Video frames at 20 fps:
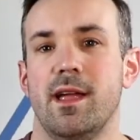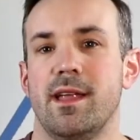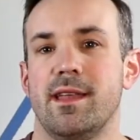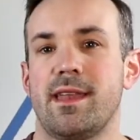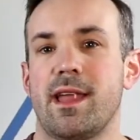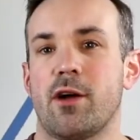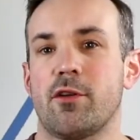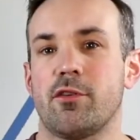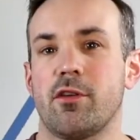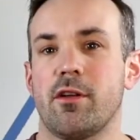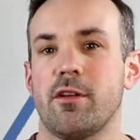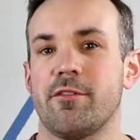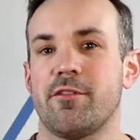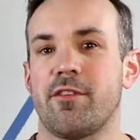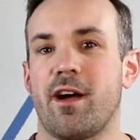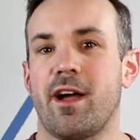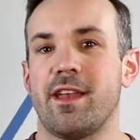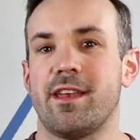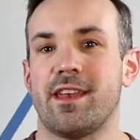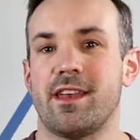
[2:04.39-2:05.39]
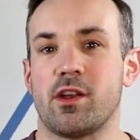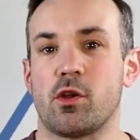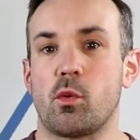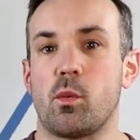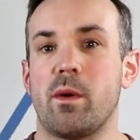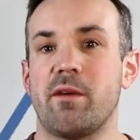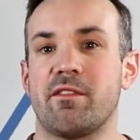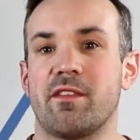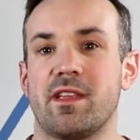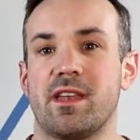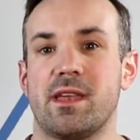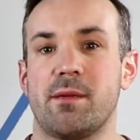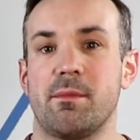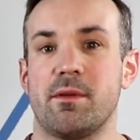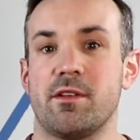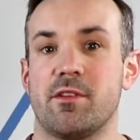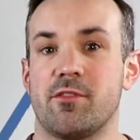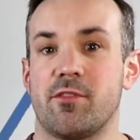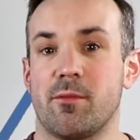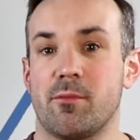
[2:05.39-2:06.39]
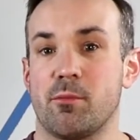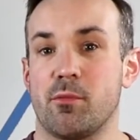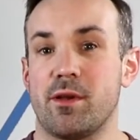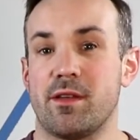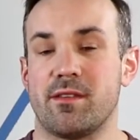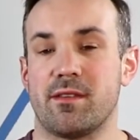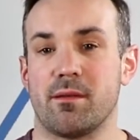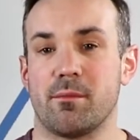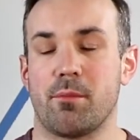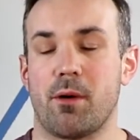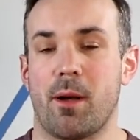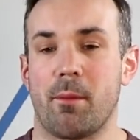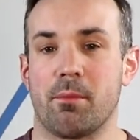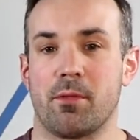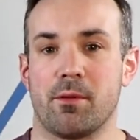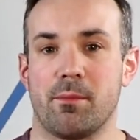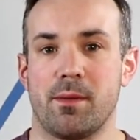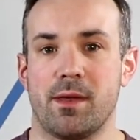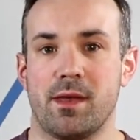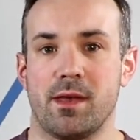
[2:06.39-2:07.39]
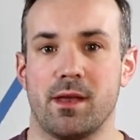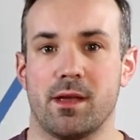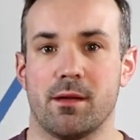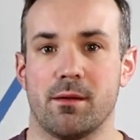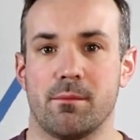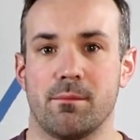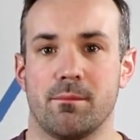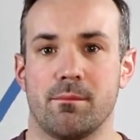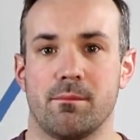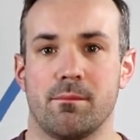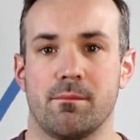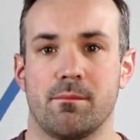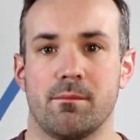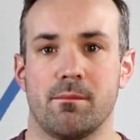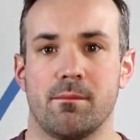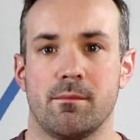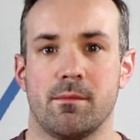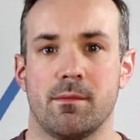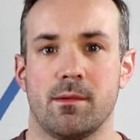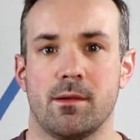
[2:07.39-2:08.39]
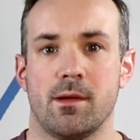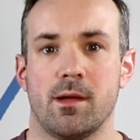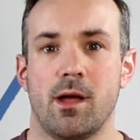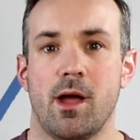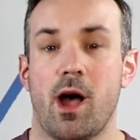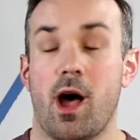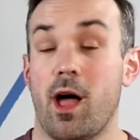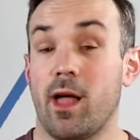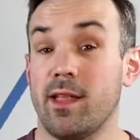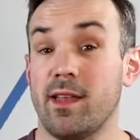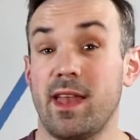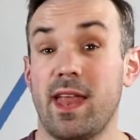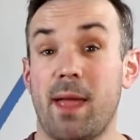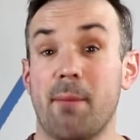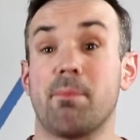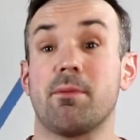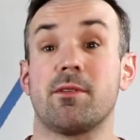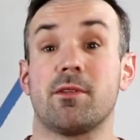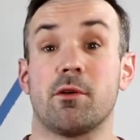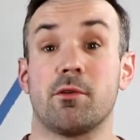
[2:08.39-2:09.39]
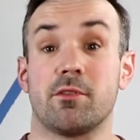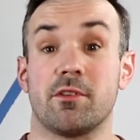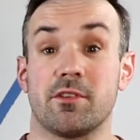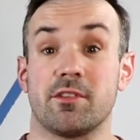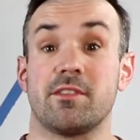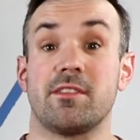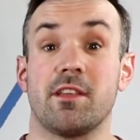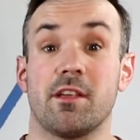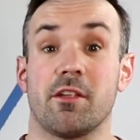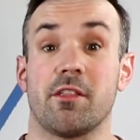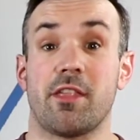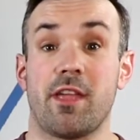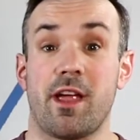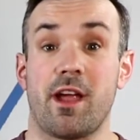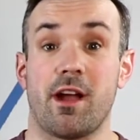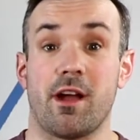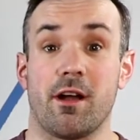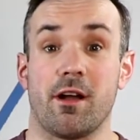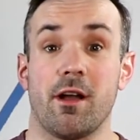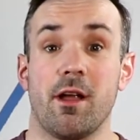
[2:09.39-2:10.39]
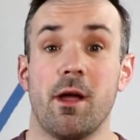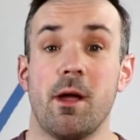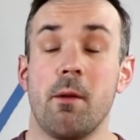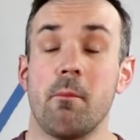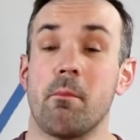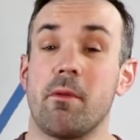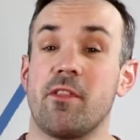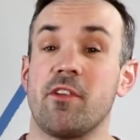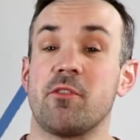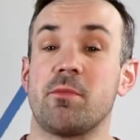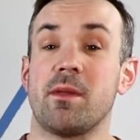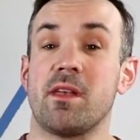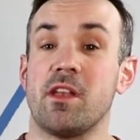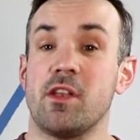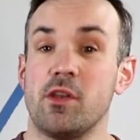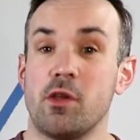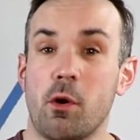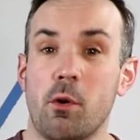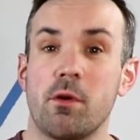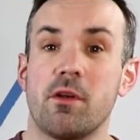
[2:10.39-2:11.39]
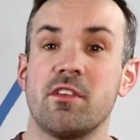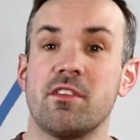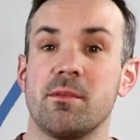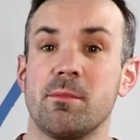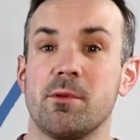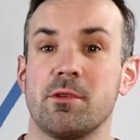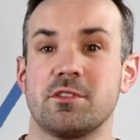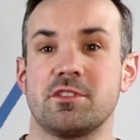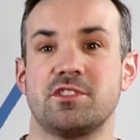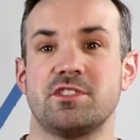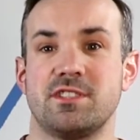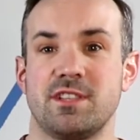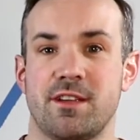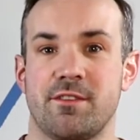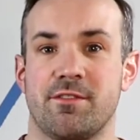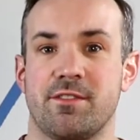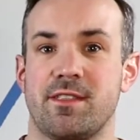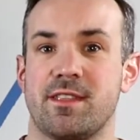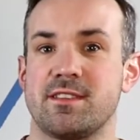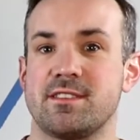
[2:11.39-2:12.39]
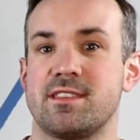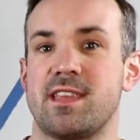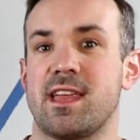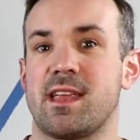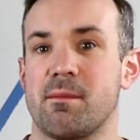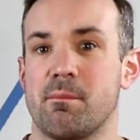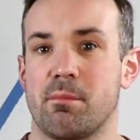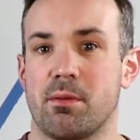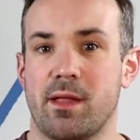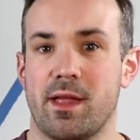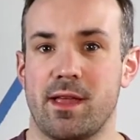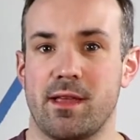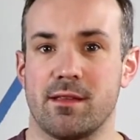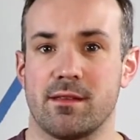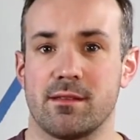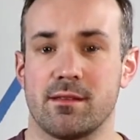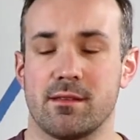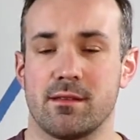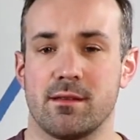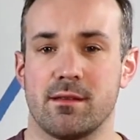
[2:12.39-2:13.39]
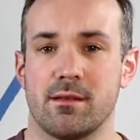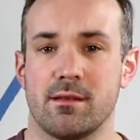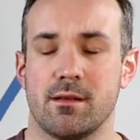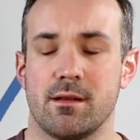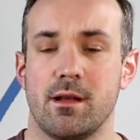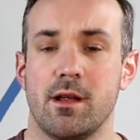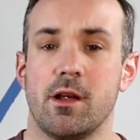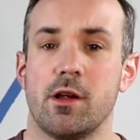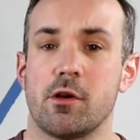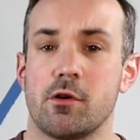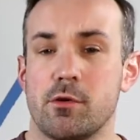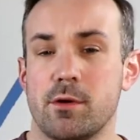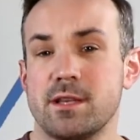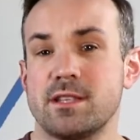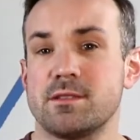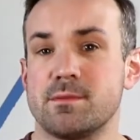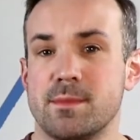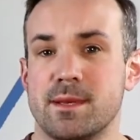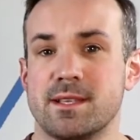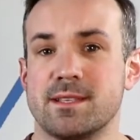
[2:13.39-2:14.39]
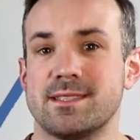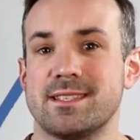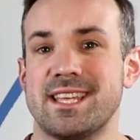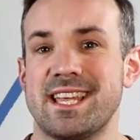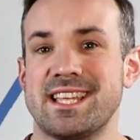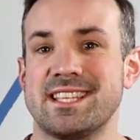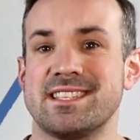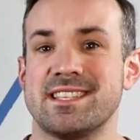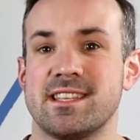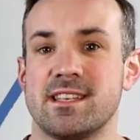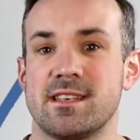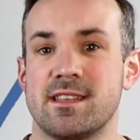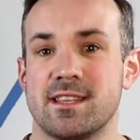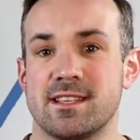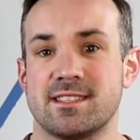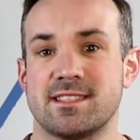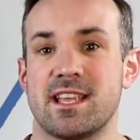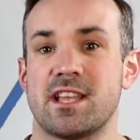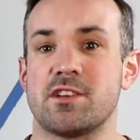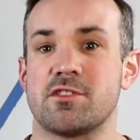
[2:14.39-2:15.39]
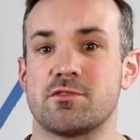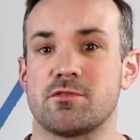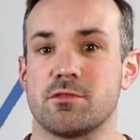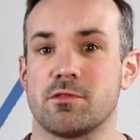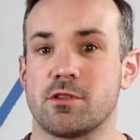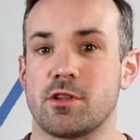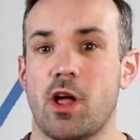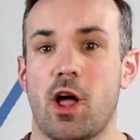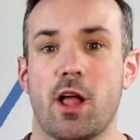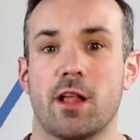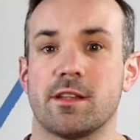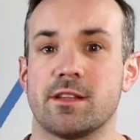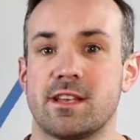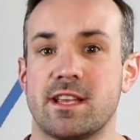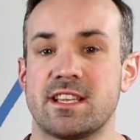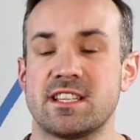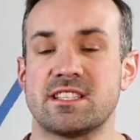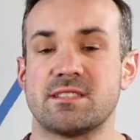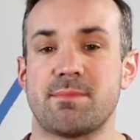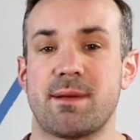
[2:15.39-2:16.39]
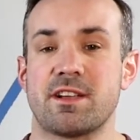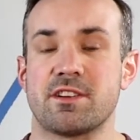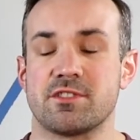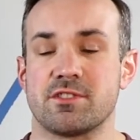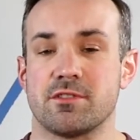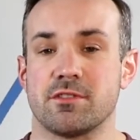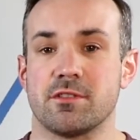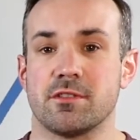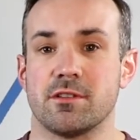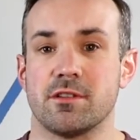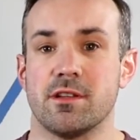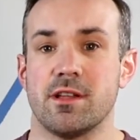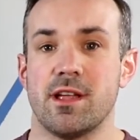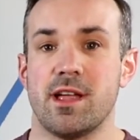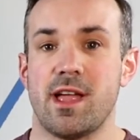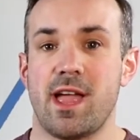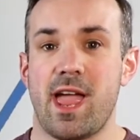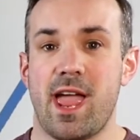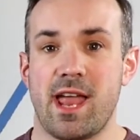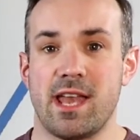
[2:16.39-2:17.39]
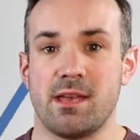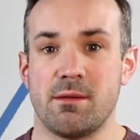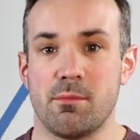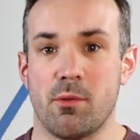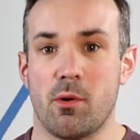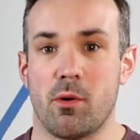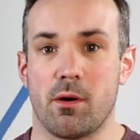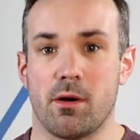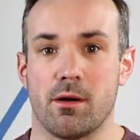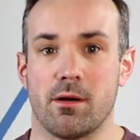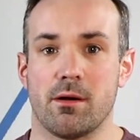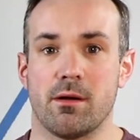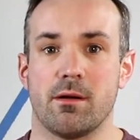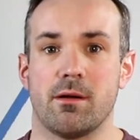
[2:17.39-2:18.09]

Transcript: Now try to find an equivalent image from recent popular media. Holiday episodes are still there, but there's been a noticeable shift that's taken place. Christmas isn't the central holiday special anymore.